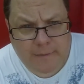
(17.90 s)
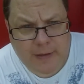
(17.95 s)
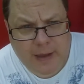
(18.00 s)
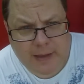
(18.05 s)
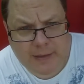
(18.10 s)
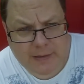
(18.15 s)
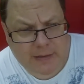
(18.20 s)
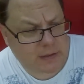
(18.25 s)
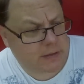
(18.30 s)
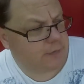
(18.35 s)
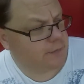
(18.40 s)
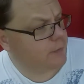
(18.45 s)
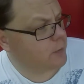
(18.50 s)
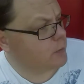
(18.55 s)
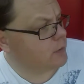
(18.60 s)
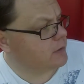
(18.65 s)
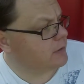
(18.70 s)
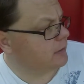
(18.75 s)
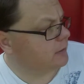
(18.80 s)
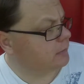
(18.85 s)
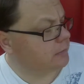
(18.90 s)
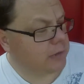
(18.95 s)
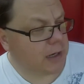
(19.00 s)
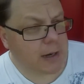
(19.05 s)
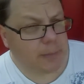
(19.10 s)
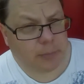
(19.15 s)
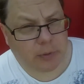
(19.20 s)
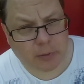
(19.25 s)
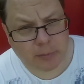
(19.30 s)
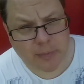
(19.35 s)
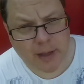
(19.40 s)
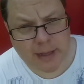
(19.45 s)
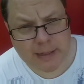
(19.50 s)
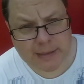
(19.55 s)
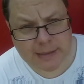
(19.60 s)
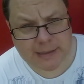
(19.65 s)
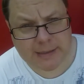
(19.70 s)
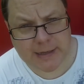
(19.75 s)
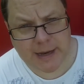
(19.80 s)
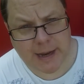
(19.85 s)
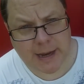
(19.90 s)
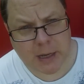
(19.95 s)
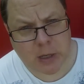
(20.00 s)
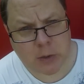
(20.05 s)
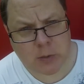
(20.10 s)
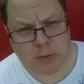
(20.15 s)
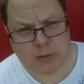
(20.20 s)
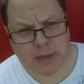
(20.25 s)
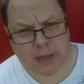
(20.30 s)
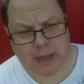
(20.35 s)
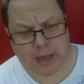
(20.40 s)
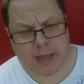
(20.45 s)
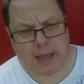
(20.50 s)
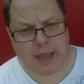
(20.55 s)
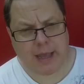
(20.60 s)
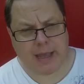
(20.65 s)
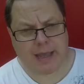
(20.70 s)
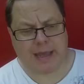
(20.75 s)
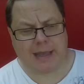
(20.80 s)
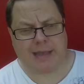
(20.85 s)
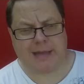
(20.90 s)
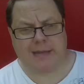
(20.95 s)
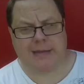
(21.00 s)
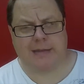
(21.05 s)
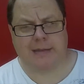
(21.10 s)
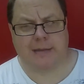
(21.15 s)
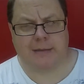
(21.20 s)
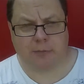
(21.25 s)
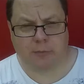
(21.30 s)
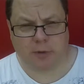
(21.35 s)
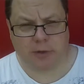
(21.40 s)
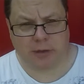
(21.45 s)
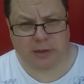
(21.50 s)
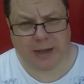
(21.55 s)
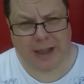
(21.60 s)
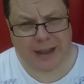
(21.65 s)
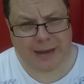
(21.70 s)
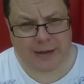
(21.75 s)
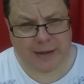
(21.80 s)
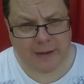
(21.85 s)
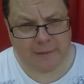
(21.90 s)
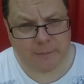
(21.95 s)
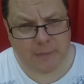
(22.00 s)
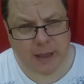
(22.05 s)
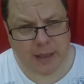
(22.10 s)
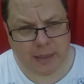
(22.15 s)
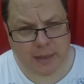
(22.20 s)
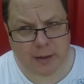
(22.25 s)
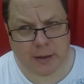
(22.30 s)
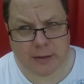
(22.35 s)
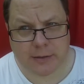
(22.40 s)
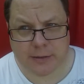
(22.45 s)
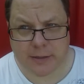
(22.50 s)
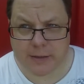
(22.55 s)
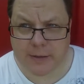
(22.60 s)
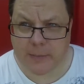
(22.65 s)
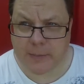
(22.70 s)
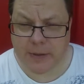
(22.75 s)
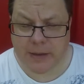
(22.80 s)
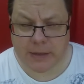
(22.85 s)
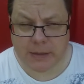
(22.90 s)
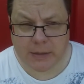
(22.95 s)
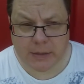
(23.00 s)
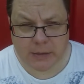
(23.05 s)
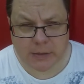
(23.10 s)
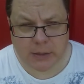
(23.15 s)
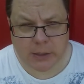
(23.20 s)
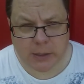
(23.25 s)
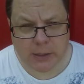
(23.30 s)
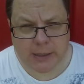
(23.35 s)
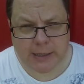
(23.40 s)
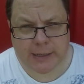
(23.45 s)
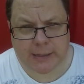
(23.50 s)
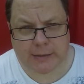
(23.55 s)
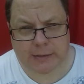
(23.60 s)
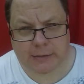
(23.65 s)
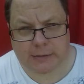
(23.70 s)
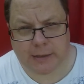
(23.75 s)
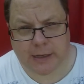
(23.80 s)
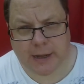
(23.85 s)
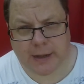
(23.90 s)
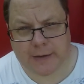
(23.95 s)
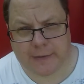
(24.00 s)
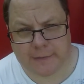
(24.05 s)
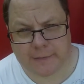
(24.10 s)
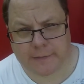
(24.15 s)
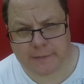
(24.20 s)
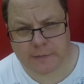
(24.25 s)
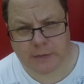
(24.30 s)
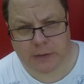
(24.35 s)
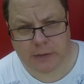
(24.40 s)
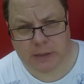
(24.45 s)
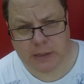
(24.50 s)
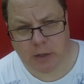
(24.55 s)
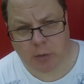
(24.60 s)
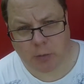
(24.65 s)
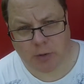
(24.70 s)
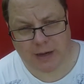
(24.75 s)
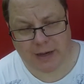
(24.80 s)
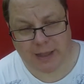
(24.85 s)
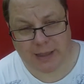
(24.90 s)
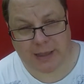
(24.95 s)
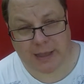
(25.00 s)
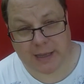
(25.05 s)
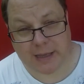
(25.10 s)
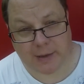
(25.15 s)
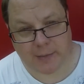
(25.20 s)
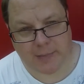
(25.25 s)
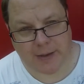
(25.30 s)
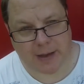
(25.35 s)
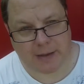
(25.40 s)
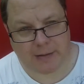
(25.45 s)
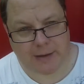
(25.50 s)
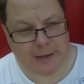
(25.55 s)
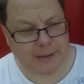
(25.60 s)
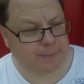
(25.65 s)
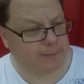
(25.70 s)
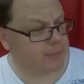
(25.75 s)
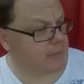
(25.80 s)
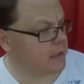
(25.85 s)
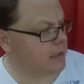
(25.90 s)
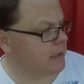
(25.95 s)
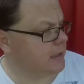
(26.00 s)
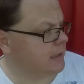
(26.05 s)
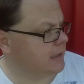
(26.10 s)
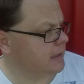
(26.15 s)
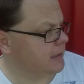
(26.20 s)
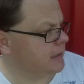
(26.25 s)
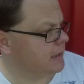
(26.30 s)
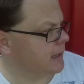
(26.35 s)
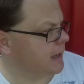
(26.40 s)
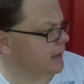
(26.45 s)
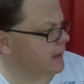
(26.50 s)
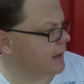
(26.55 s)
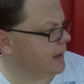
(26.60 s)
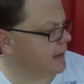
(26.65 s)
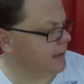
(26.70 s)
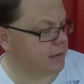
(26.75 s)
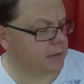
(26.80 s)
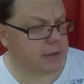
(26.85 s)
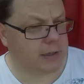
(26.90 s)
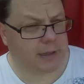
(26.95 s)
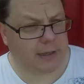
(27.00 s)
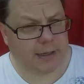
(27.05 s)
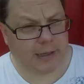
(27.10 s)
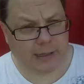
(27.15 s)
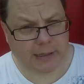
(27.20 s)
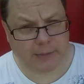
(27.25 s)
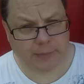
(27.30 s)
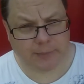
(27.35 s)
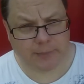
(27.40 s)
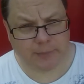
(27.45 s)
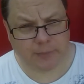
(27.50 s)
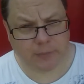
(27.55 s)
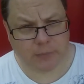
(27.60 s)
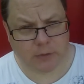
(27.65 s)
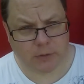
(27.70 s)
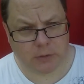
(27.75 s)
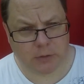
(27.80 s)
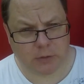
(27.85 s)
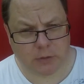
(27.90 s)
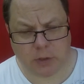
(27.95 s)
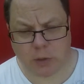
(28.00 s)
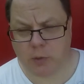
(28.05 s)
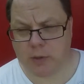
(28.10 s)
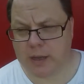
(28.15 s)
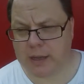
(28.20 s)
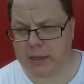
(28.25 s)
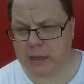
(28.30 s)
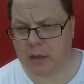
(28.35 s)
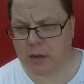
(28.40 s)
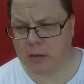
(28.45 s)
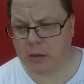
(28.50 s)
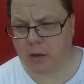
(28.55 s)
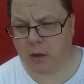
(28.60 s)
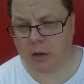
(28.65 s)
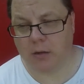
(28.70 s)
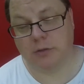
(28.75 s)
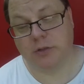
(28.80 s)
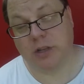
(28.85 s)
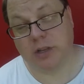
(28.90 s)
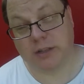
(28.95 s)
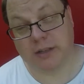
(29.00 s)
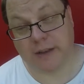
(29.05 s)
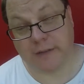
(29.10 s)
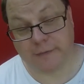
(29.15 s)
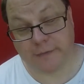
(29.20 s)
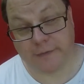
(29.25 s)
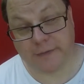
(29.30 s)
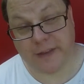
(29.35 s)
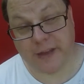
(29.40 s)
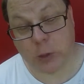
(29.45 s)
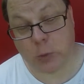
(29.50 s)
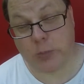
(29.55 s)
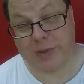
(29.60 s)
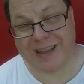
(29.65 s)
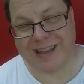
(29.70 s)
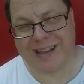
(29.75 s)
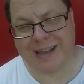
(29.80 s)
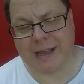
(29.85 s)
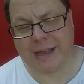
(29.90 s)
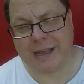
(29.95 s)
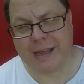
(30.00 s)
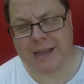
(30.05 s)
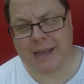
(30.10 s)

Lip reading: I had this for a couple of months now and wanted to kind of give my thoughts and opinions on it and kind of what I think about it. Actually shooting, or I should say filming,